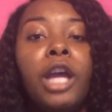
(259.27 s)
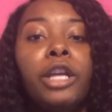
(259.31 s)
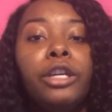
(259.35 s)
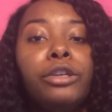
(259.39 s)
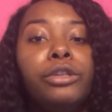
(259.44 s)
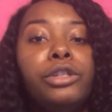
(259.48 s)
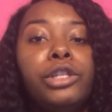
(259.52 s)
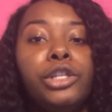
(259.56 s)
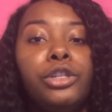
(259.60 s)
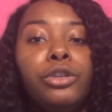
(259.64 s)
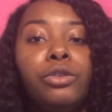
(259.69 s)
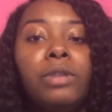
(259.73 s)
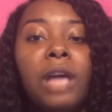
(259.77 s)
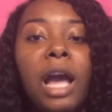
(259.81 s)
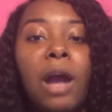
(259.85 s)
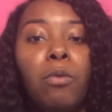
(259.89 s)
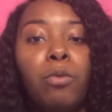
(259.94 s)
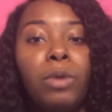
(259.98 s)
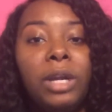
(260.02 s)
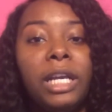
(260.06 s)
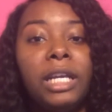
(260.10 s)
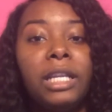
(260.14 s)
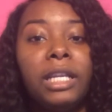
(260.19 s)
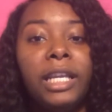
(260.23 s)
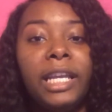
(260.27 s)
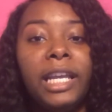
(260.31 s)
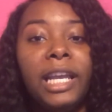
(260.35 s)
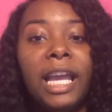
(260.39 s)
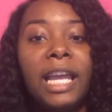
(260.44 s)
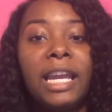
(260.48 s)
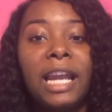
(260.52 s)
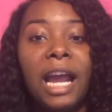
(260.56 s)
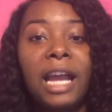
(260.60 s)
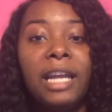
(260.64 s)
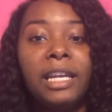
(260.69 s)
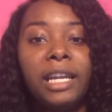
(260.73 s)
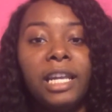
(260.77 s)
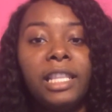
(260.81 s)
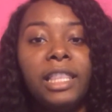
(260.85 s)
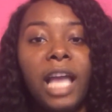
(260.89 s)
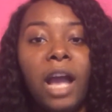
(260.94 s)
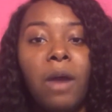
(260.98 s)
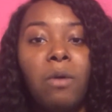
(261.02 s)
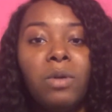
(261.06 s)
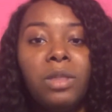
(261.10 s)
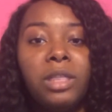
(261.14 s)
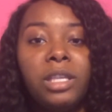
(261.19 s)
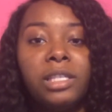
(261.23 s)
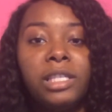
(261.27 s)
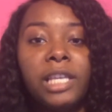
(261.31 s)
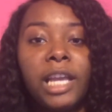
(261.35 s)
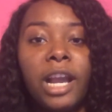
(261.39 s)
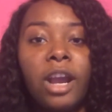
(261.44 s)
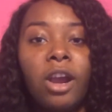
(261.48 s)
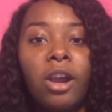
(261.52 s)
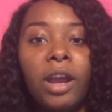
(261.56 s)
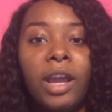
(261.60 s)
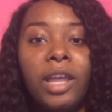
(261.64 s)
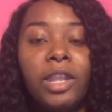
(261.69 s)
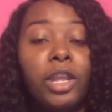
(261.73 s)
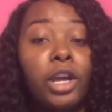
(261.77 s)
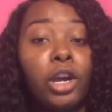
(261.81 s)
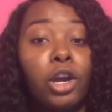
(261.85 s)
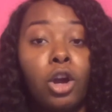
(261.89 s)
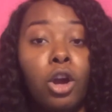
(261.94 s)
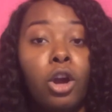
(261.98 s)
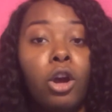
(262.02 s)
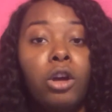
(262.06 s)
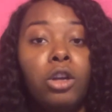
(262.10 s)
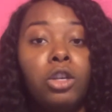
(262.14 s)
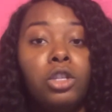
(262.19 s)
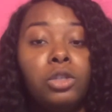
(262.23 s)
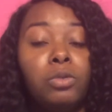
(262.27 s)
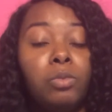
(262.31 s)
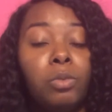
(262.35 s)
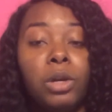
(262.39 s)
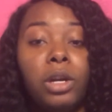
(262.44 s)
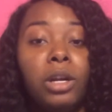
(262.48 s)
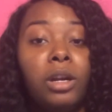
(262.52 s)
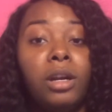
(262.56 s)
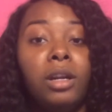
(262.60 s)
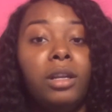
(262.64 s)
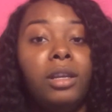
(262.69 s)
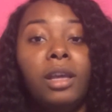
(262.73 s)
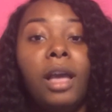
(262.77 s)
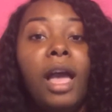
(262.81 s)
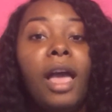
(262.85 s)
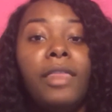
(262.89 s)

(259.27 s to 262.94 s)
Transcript: you should do that weekly, and I did that with this hair, and the curls were